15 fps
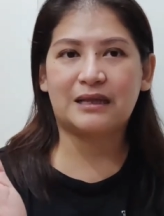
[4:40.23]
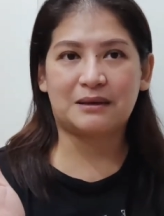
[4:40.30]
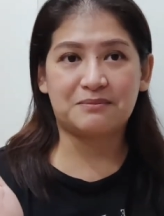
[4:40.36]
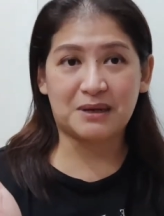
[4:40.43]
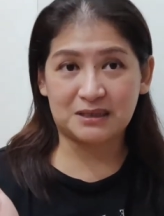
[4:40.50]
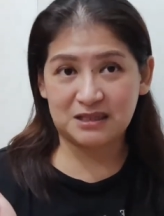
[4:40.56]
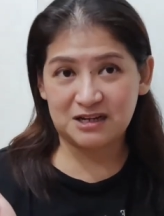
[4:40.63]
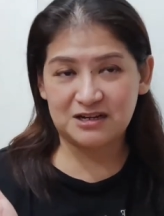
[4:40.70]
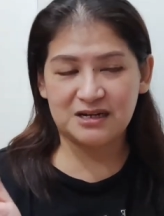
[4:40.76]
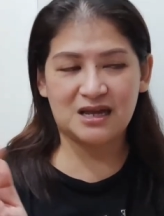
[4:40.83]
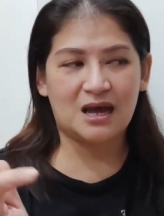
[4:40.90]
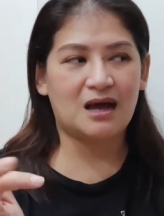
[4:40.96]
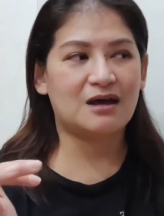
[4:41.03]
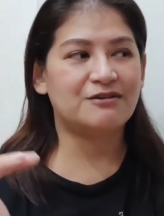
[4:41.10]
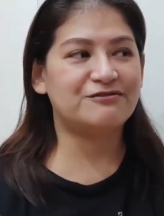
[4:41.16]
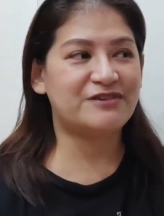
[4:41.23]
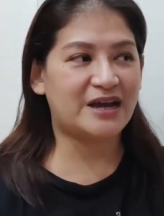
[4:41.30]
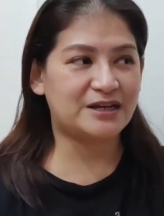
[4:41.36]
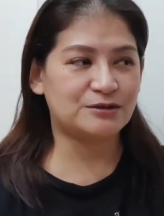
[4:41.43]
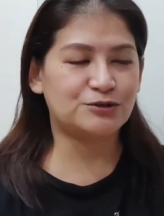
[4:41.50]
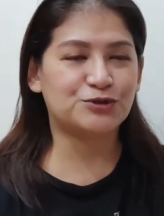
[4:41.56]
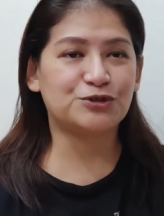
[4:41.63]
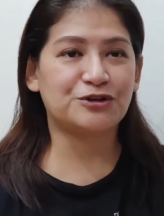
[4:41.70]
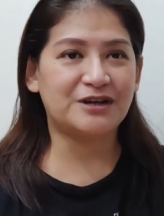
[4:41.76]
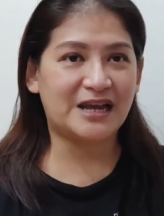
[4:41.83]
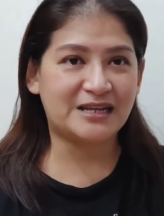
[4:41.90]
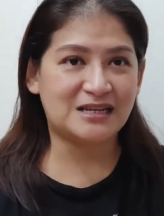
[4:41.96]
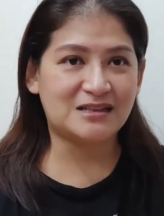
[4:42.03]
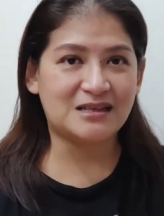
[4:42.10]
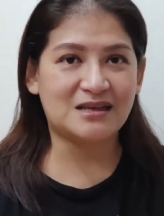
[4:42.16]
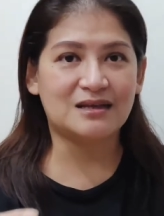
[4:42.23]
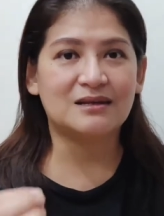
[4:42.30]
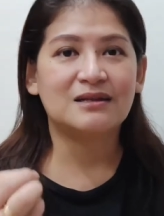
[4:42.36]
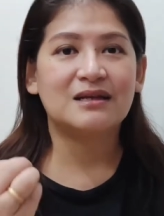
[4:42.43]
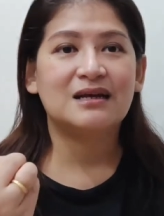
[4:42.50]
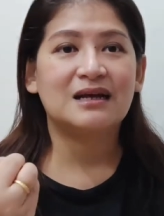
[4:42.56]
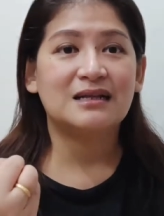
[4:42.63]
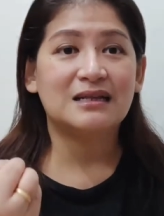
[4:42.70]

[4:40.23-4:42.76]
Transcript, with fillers: like bacteria, virus, or anything,